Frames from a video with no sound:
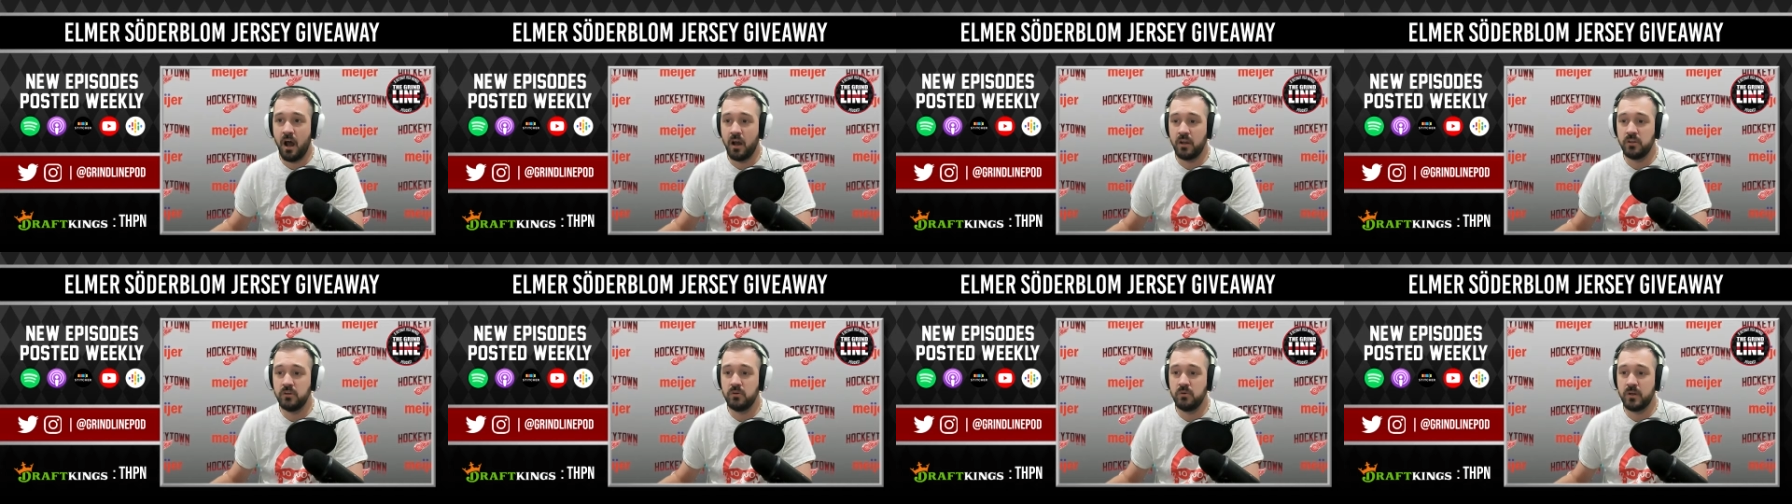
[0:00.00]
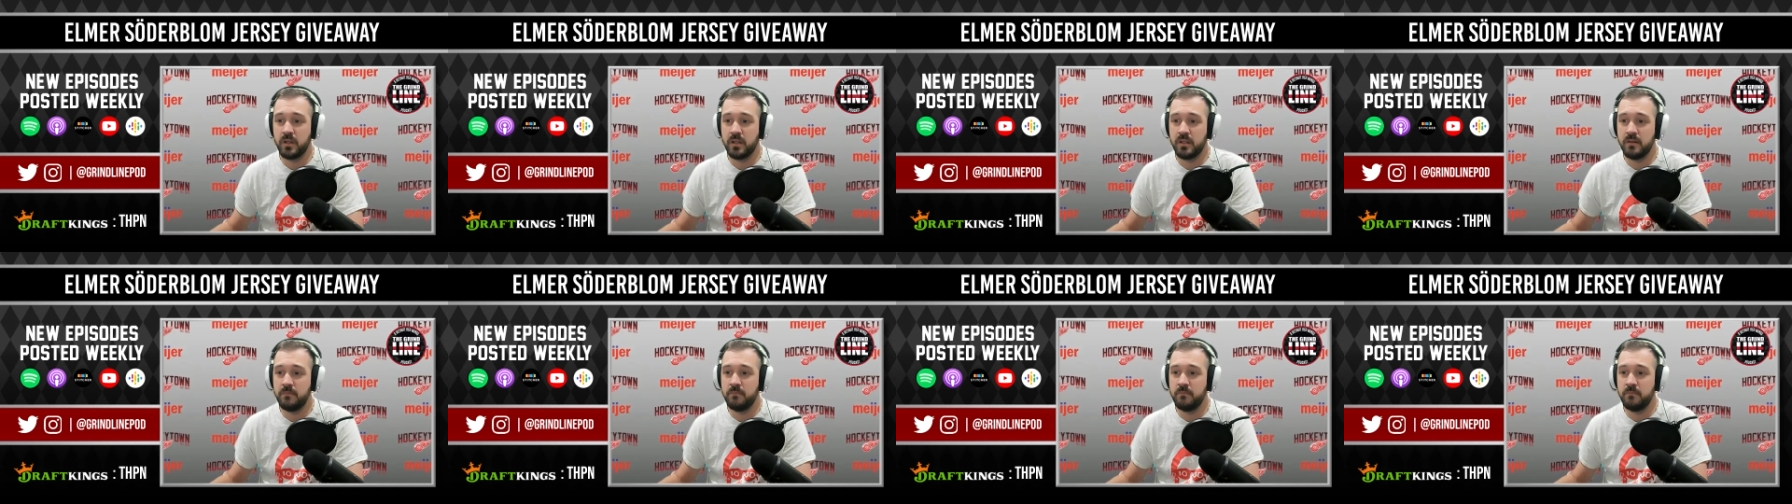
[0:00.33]
You
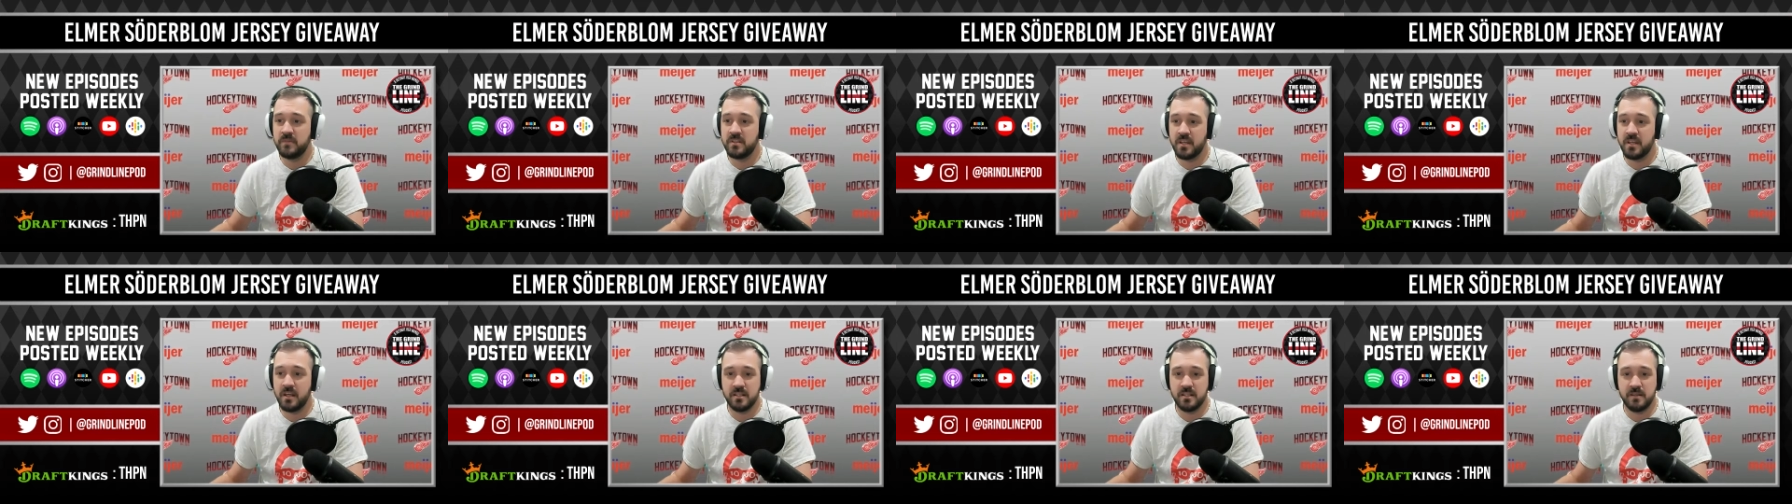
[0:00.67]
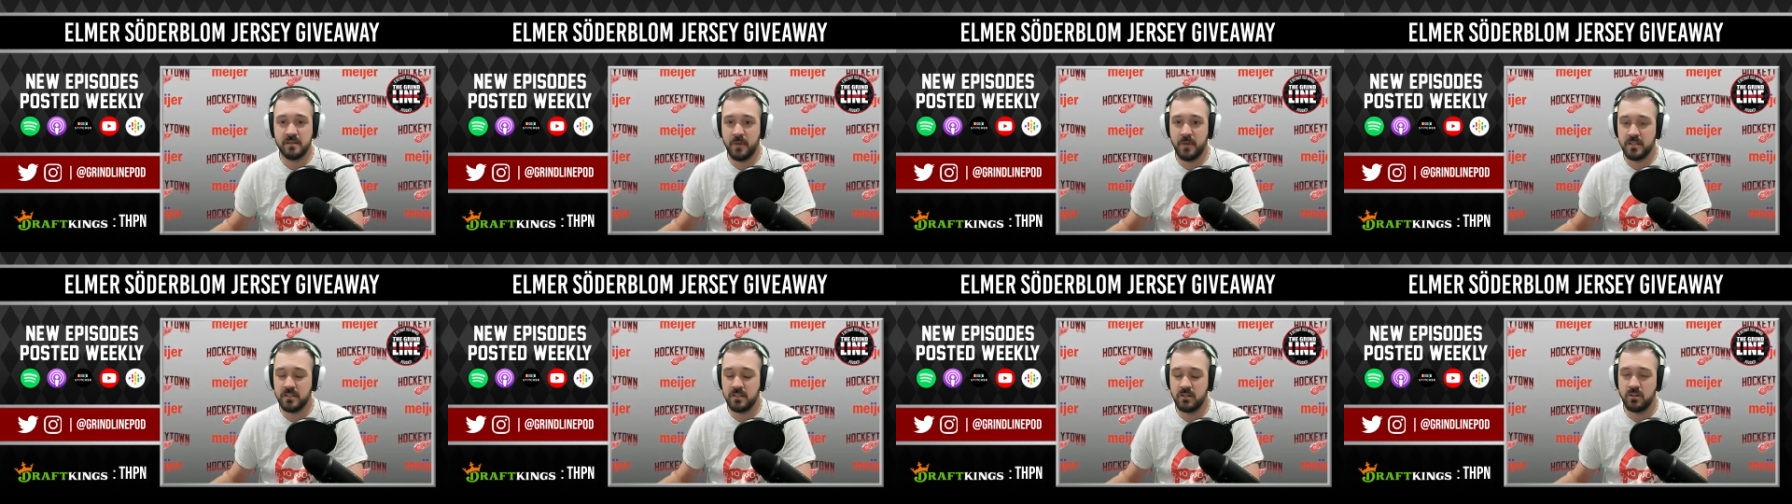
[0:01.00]
can send us
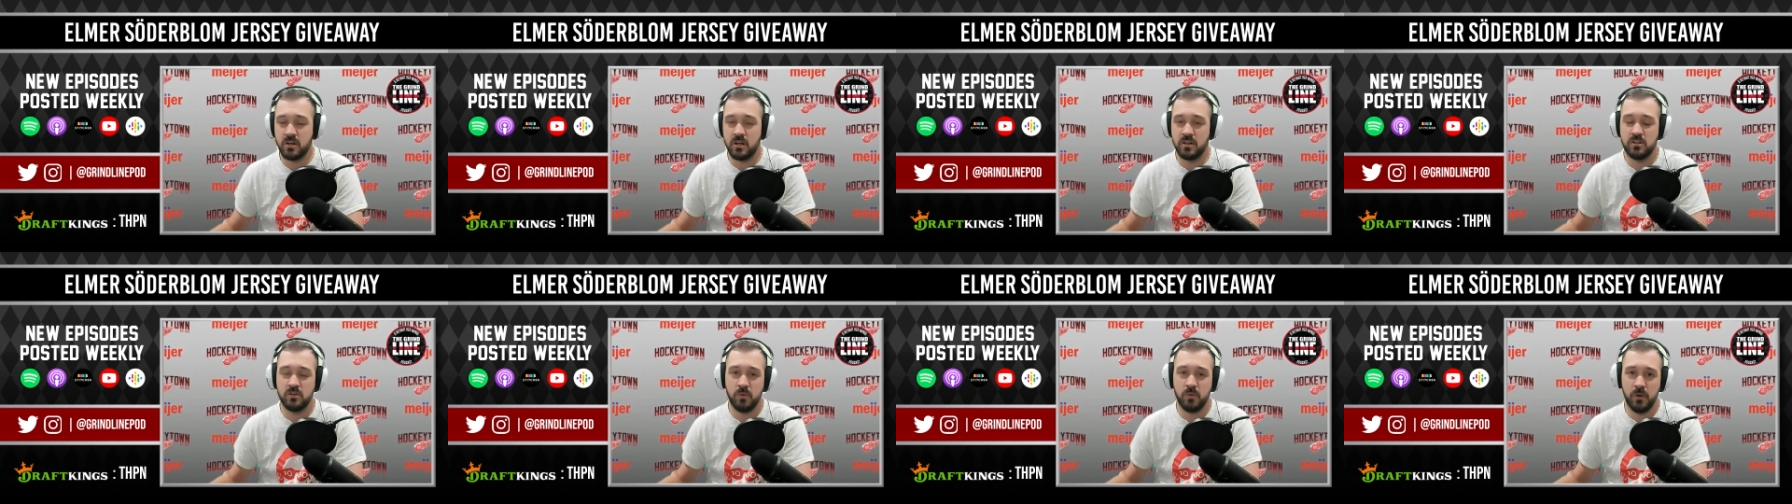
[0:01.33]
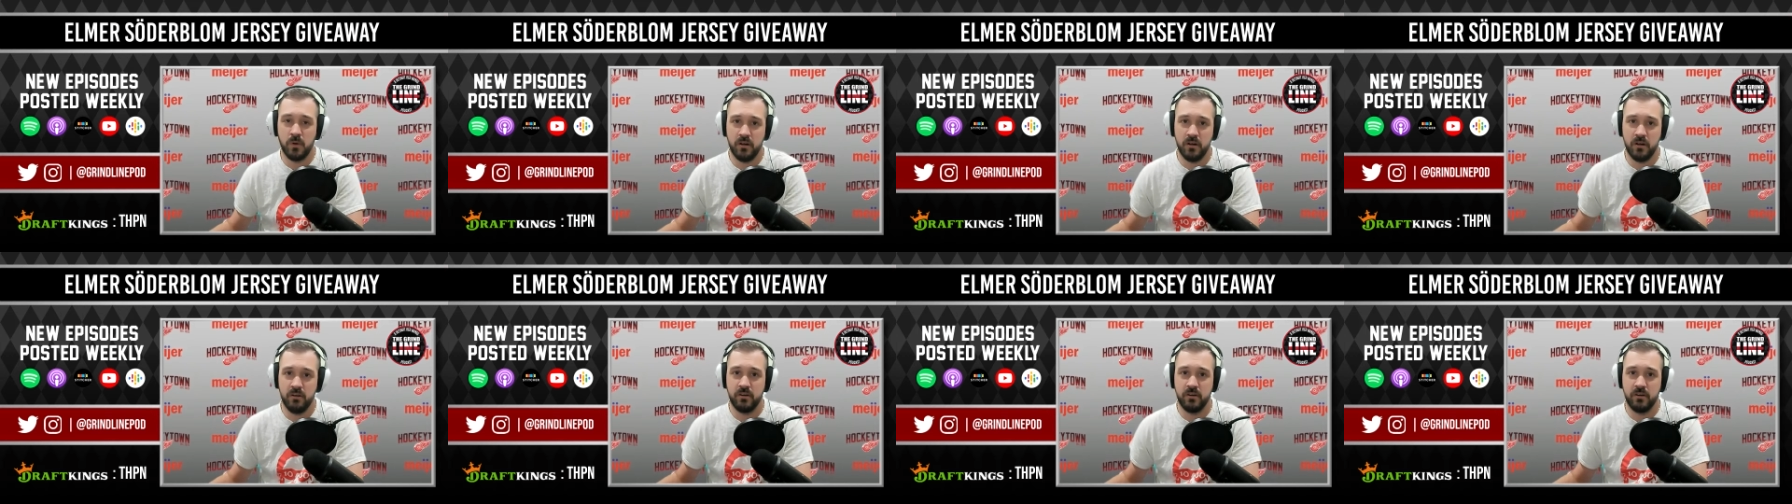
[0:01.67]
a message on Twitter.